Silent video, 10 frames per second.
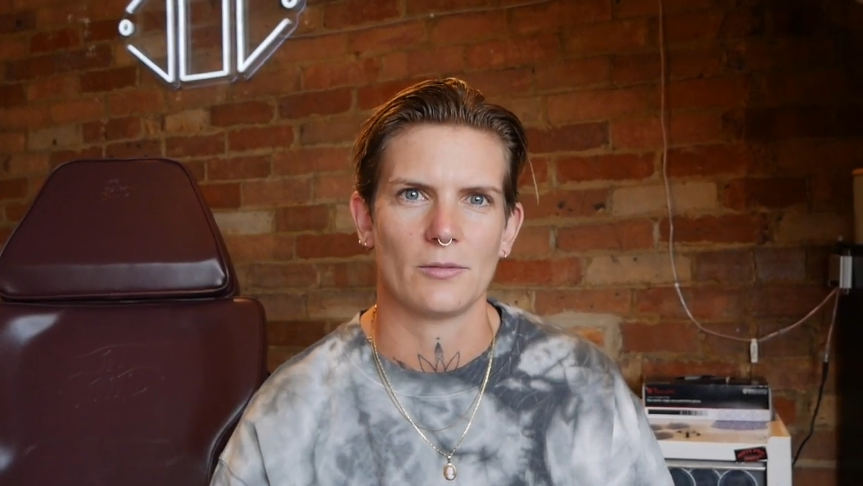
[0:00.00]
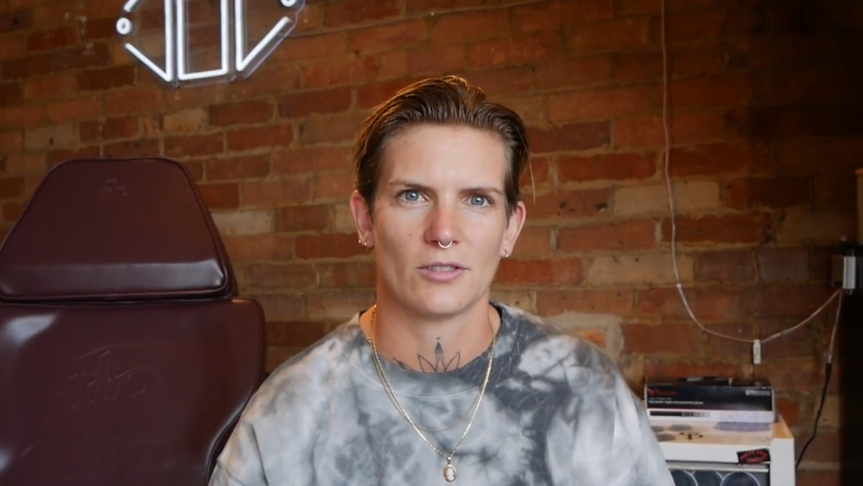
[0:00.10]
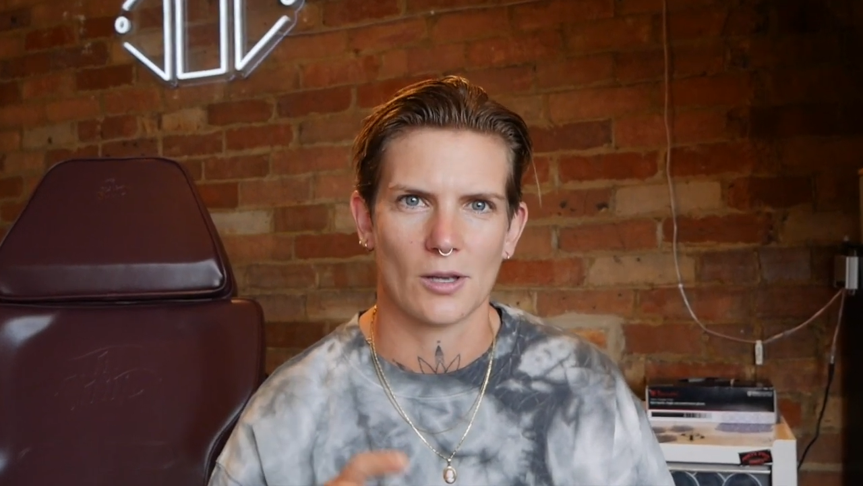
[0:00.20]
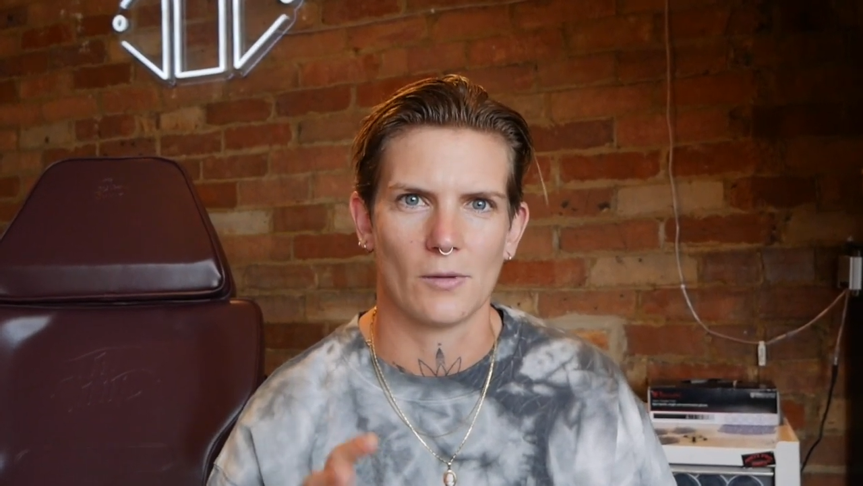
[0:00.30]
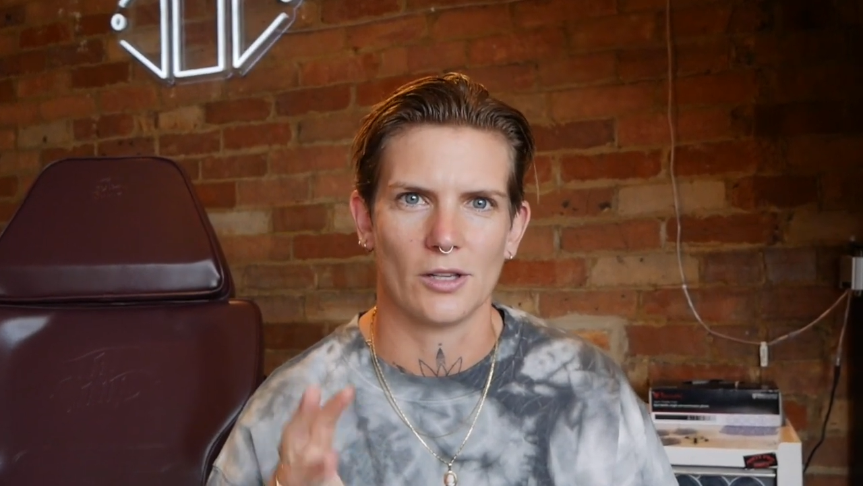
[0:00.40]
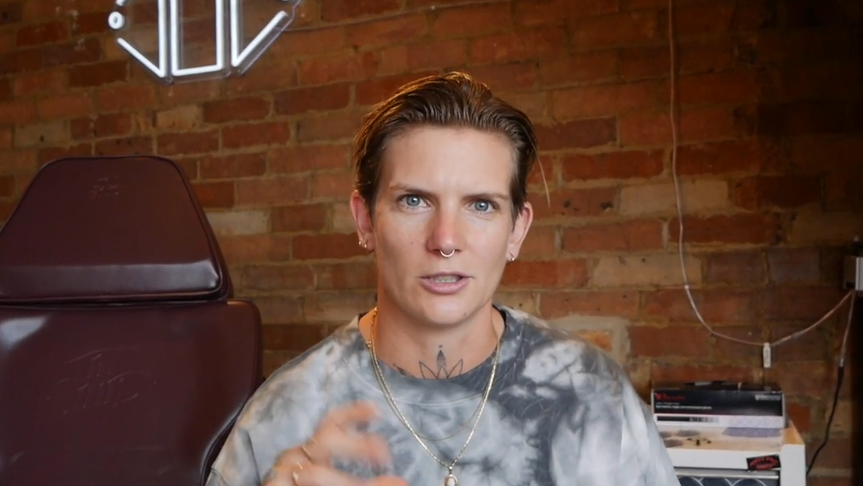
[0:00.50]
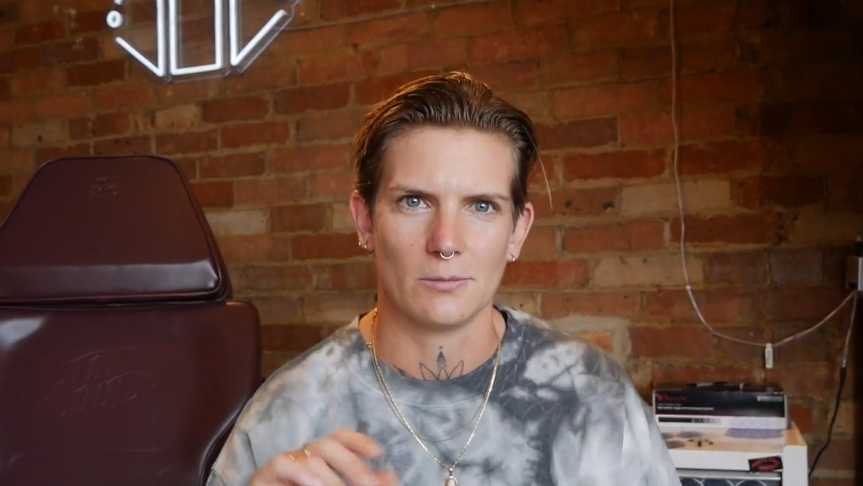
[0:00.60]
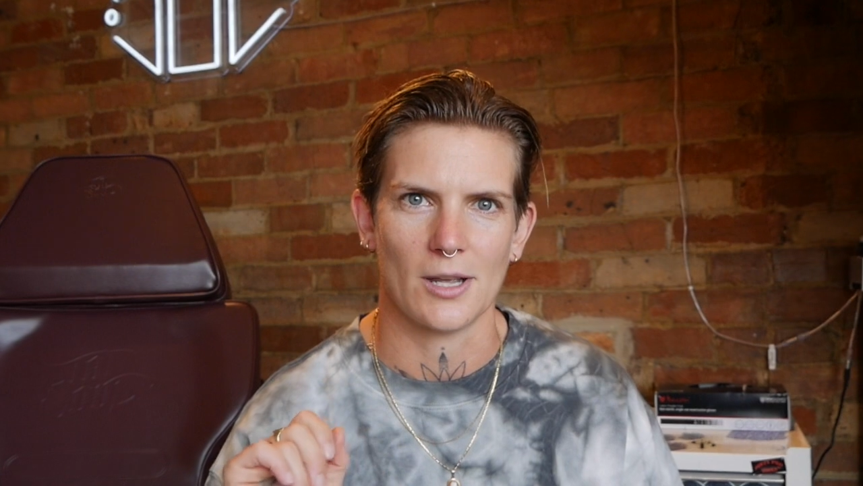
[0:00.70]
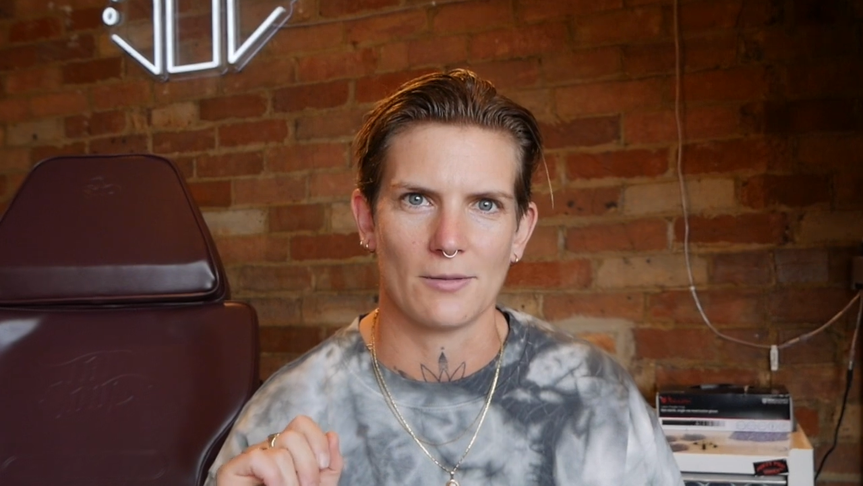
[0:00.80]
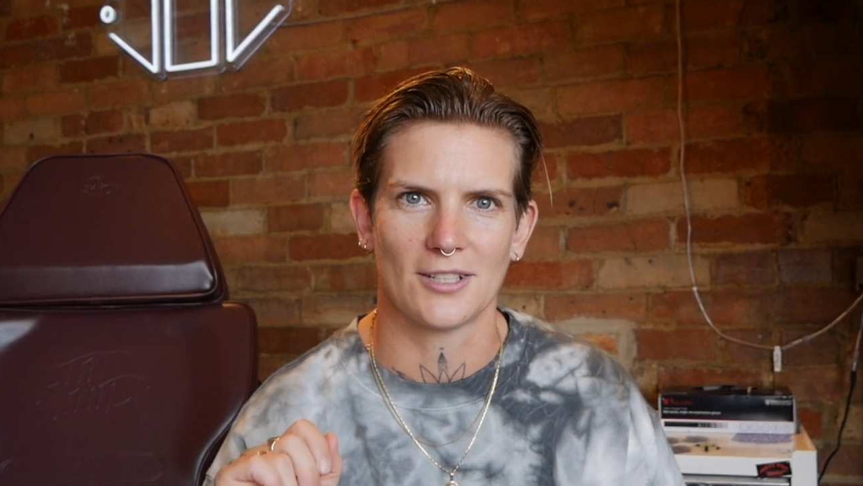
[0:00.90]
of someone to
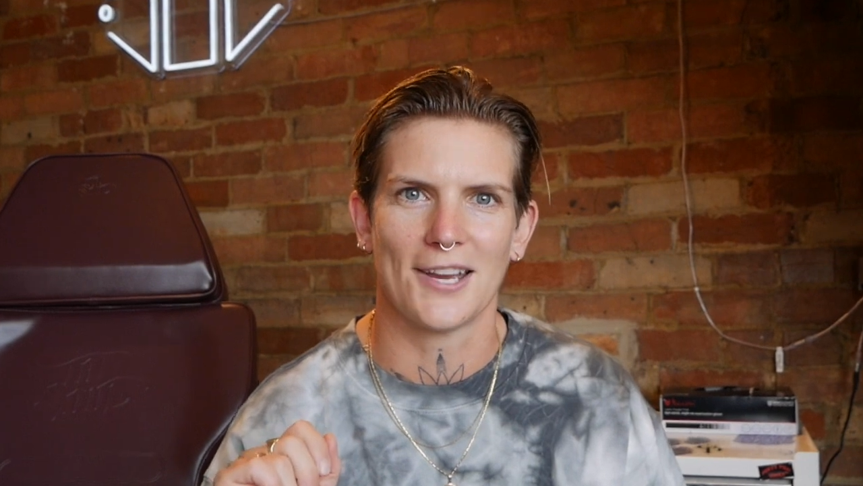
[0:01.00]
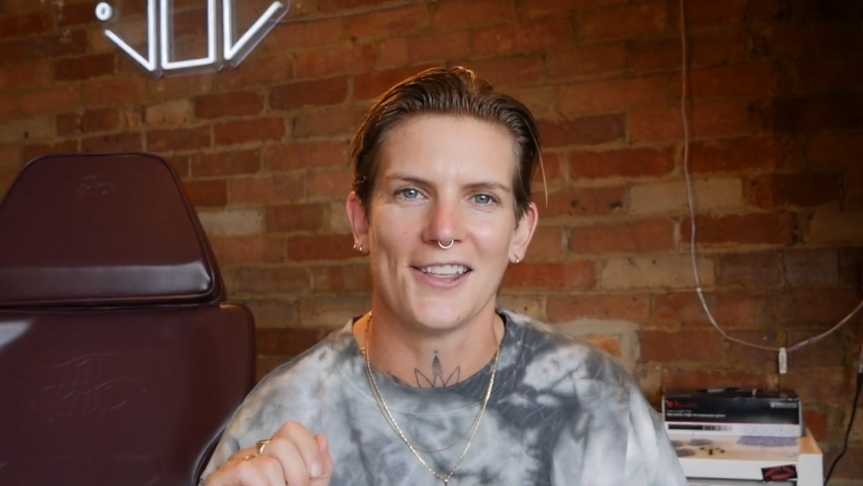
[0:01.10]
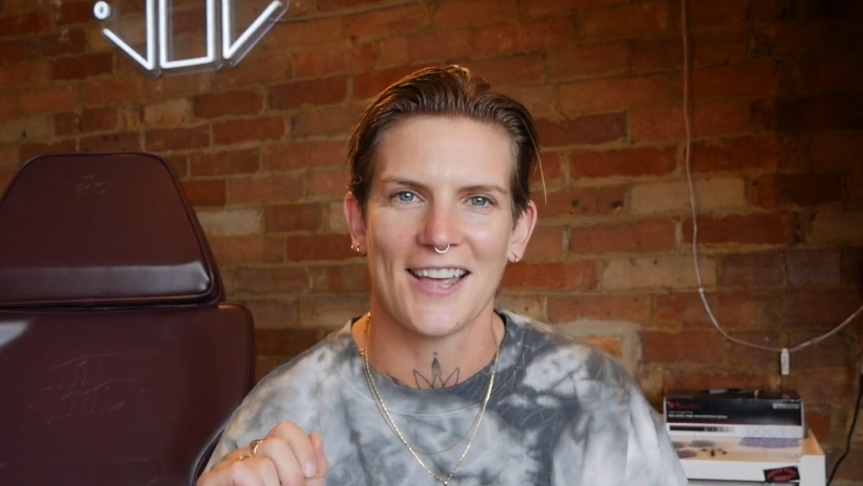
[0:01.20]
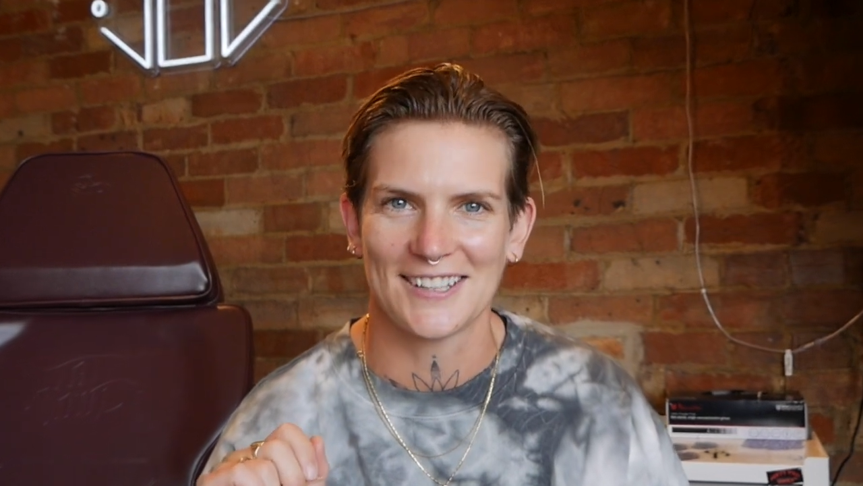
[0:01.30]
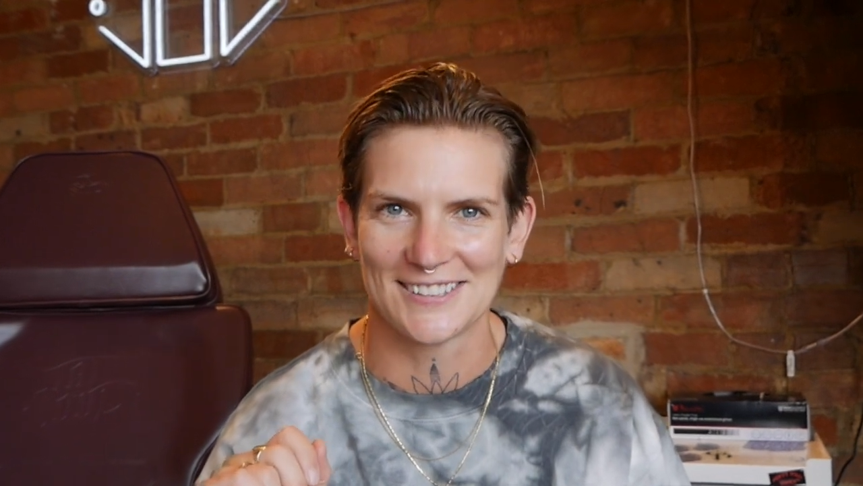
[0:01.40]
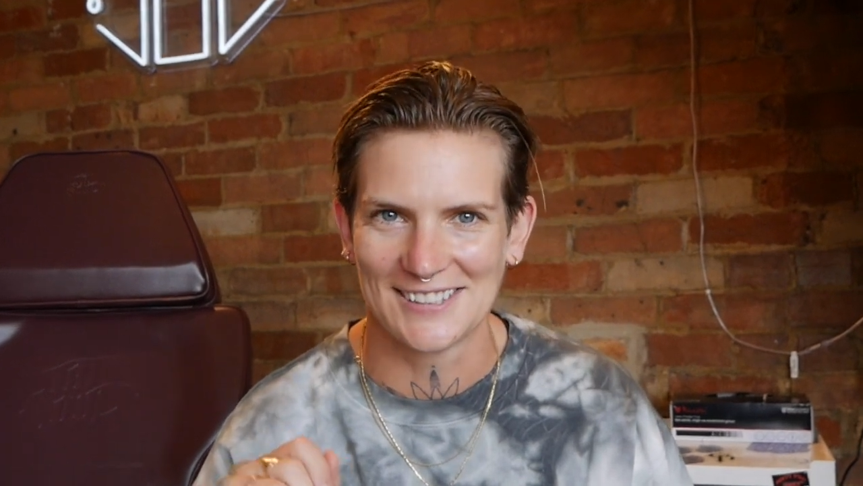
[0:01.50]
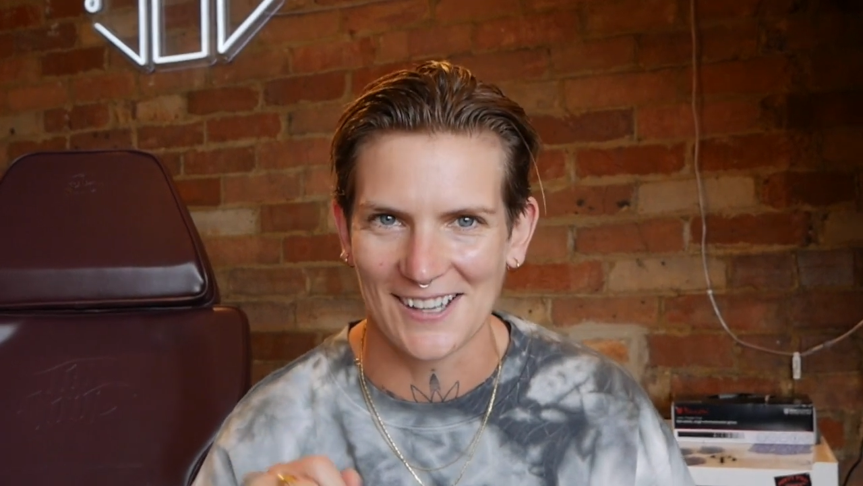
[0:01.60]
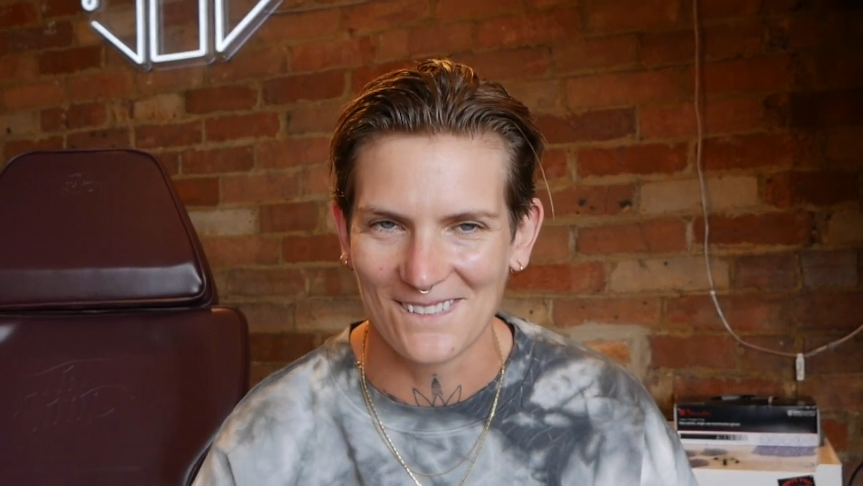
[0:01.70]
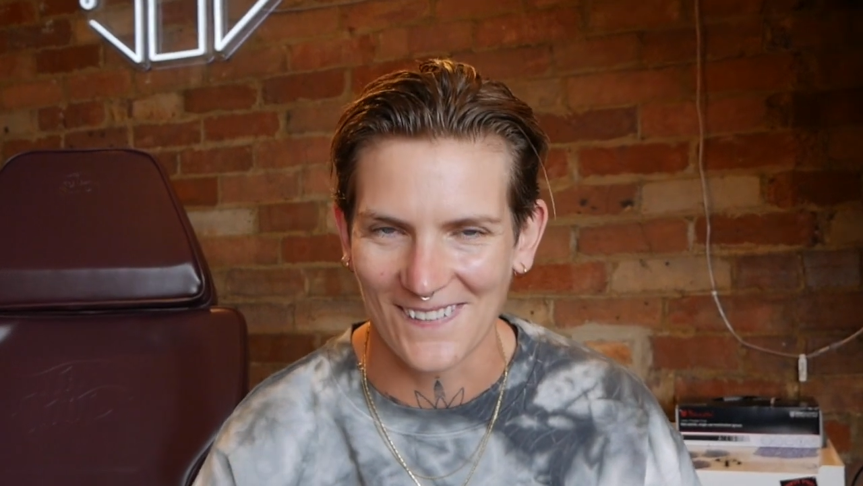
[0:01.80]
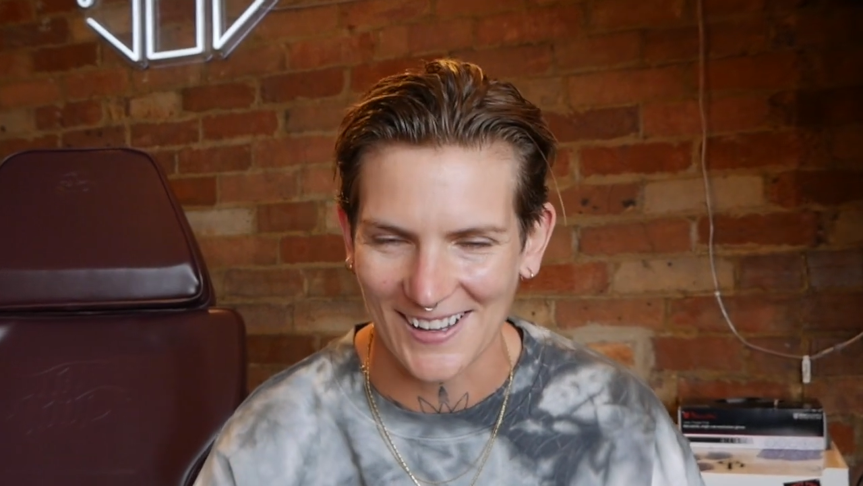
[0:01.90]
be able to do that to
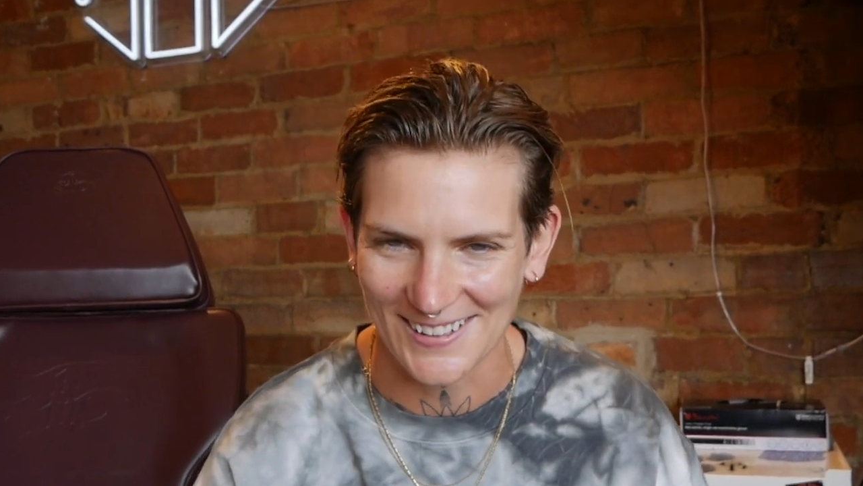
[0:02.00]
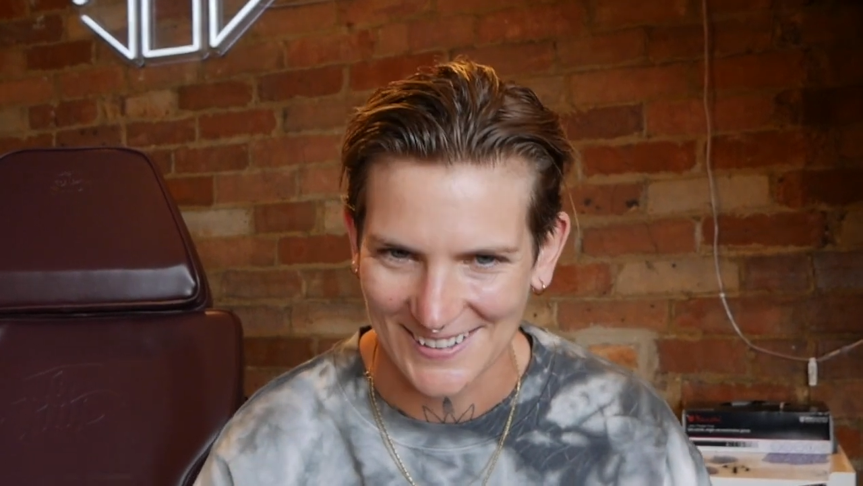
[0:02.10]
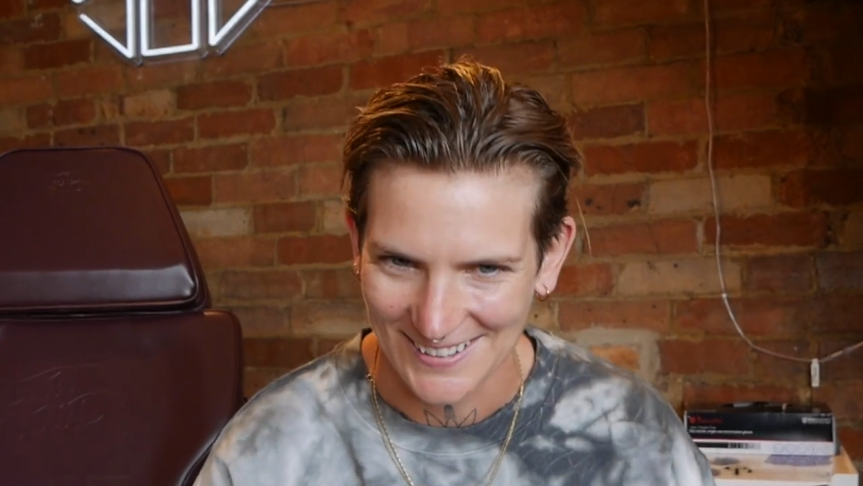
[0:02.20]
someone.